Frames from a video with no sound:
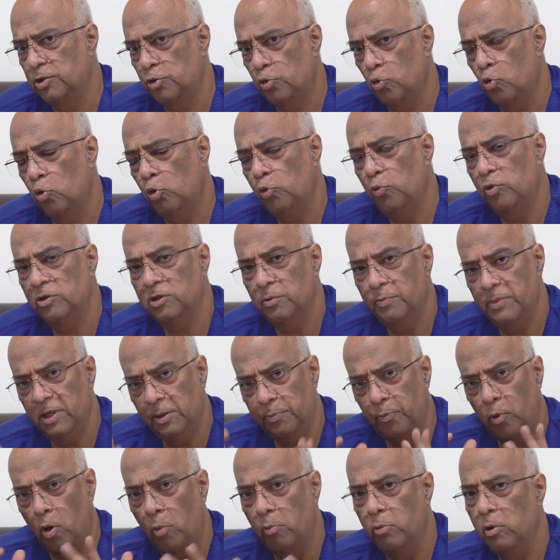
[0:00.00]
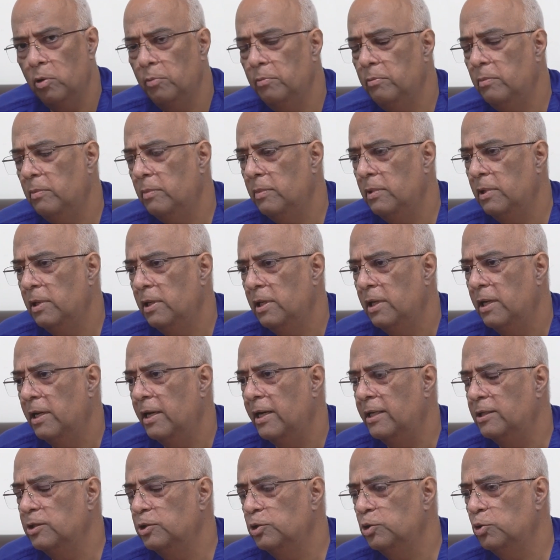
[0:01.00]
Yeah, stroke was a big problem.
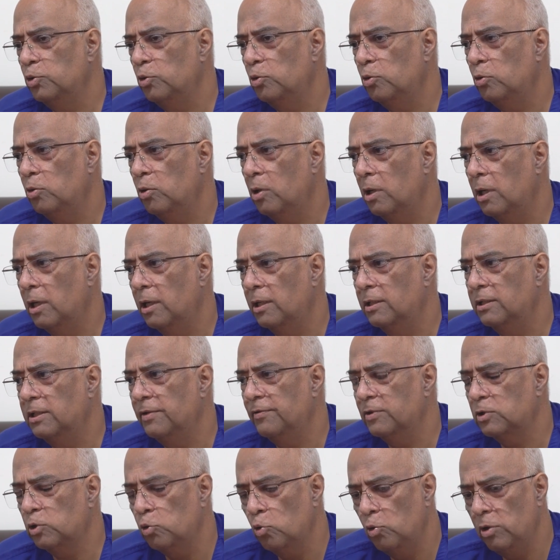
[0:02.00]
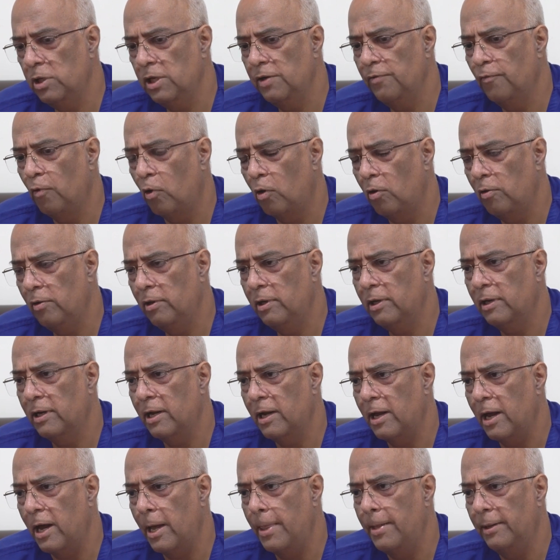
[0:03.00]
And so they were slowly evolved,
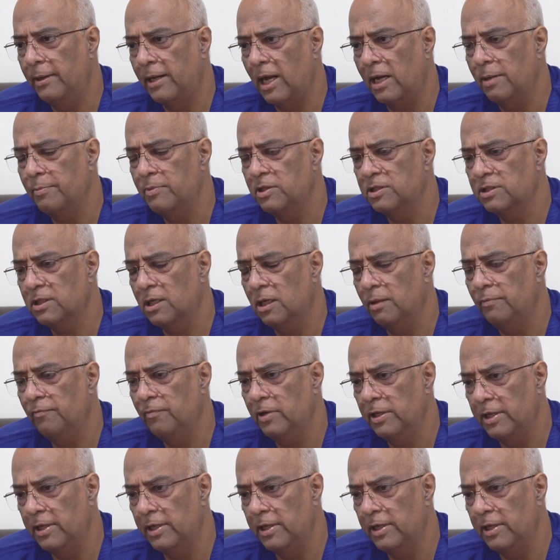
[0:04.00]
and the time has come